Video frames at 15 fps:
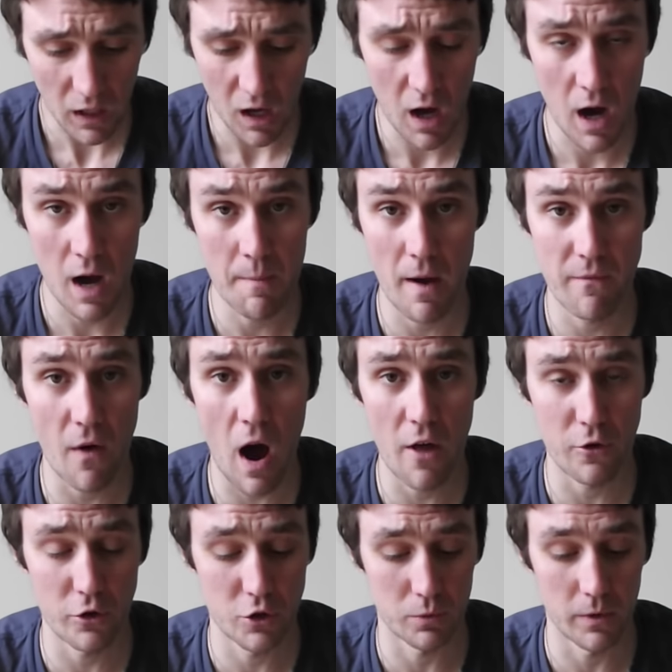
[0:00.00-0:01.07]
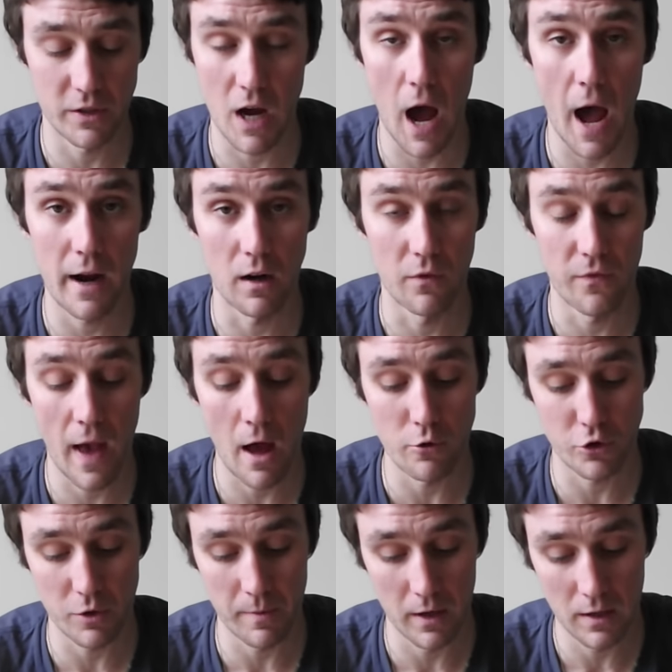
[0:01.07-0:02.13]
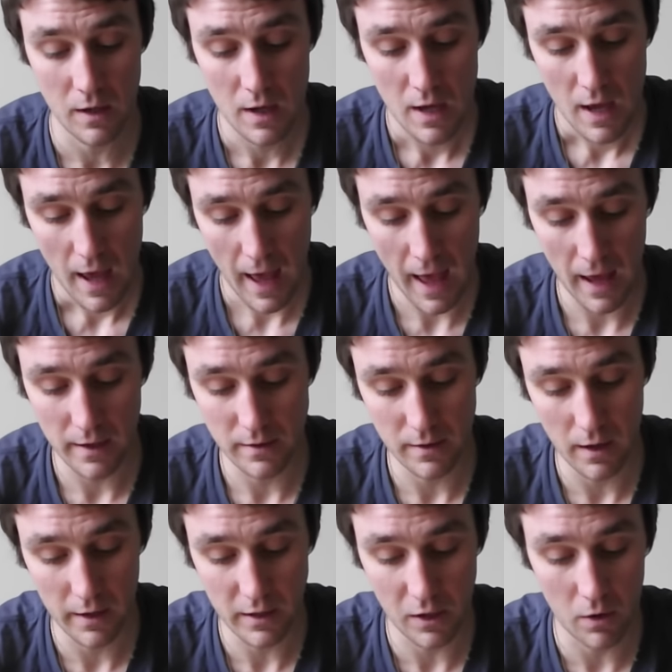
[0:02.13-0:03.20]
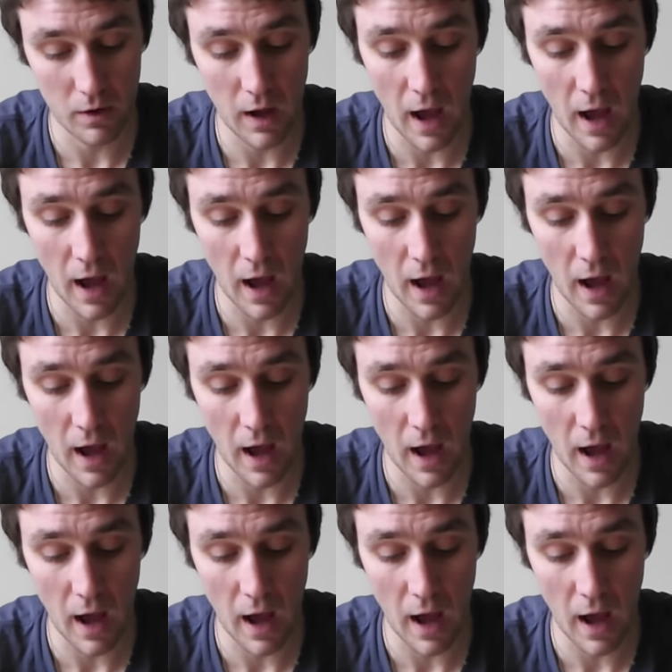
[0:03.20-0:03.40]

My father is a retired foundryman, and you know,